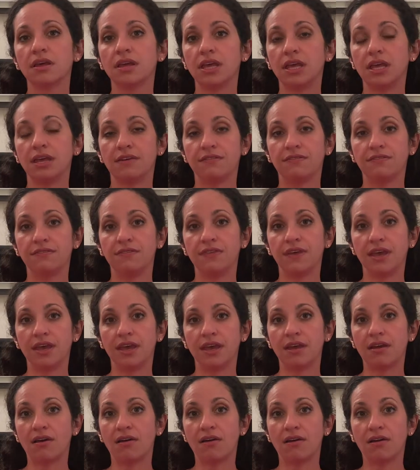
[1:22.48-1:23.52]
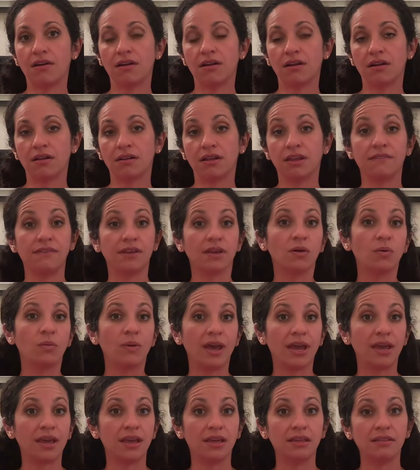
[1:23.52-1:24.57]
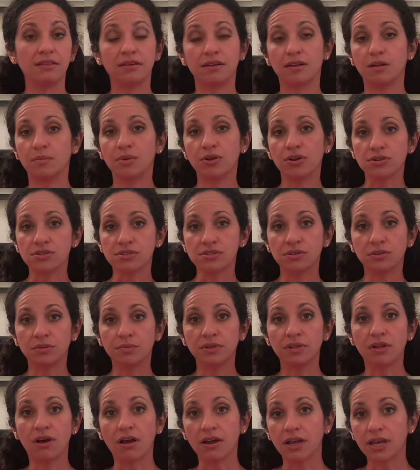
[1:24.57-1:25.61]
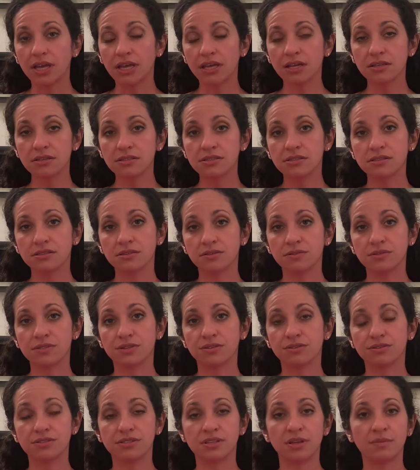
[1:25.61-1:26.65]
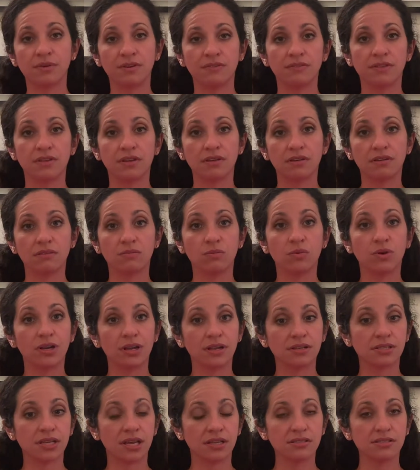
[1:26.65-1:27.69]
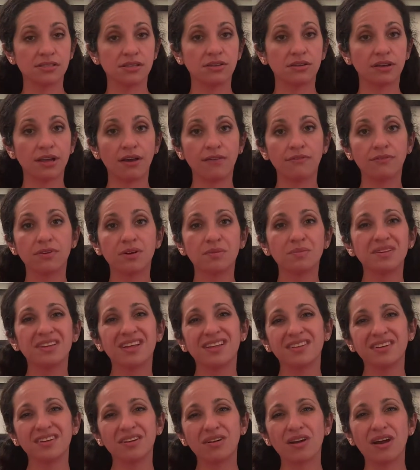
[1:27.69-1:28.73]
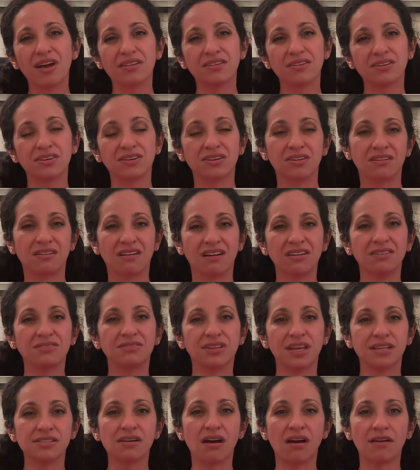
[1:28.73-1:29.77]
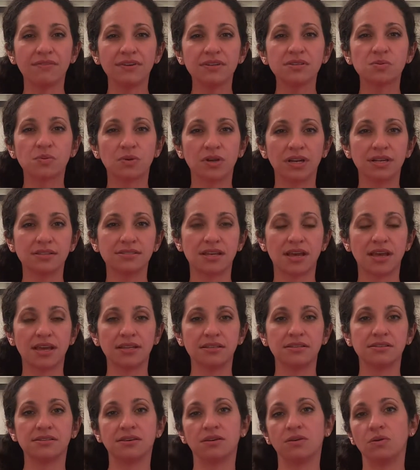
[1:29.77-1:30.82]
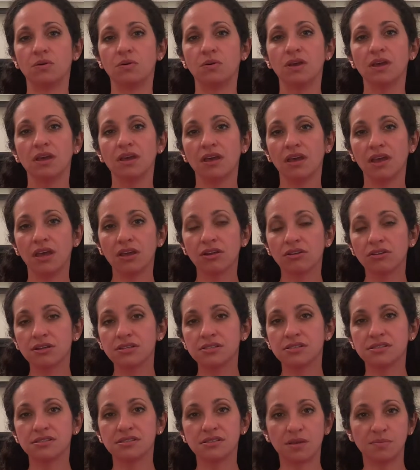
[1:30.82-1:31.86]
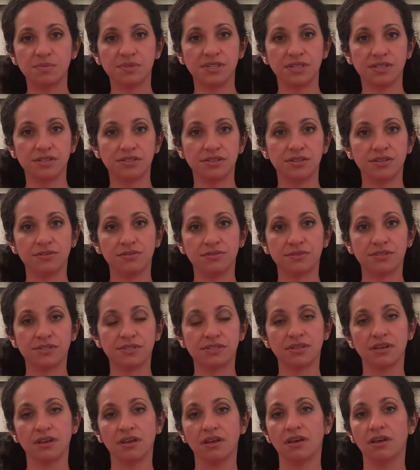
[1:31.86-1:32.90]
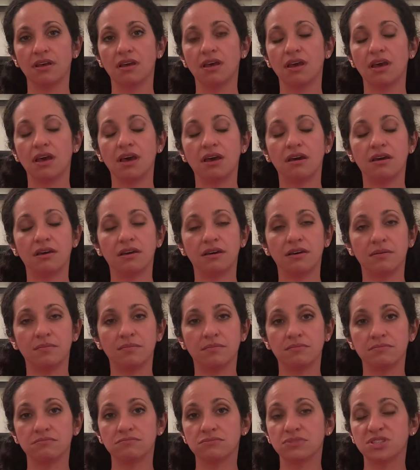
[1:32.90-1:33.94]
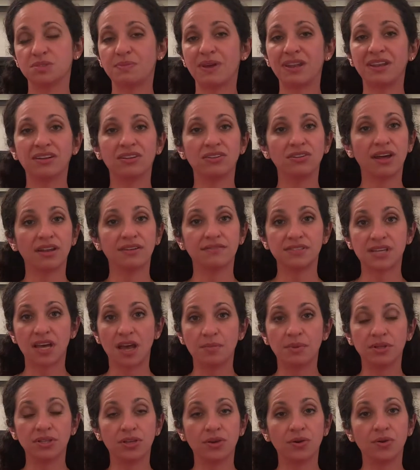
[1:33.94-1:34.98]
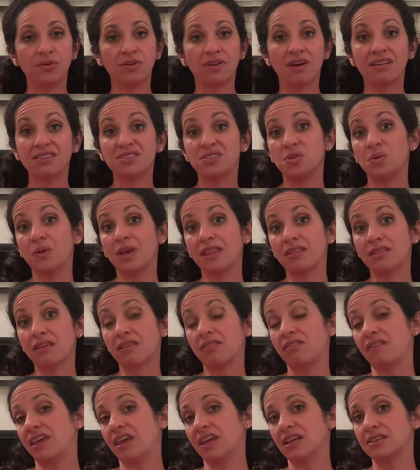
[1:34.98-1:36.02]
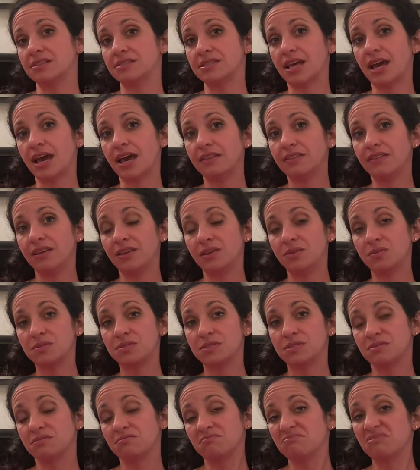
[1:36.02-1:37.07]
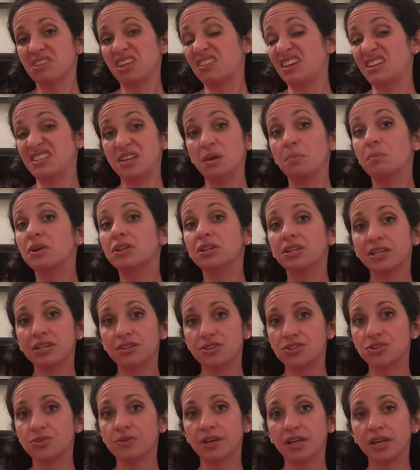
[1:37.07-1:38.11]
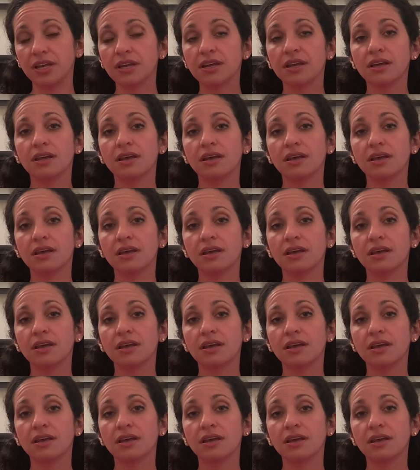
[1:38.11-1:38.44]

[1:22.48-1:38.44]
if they are giving away their personal belongings, those are some of the warning signs to look out for. But then there are other kind of less obvious warning signs. So increase in substance use, spending a lot of time alone, not doing the things that they typically enjoy,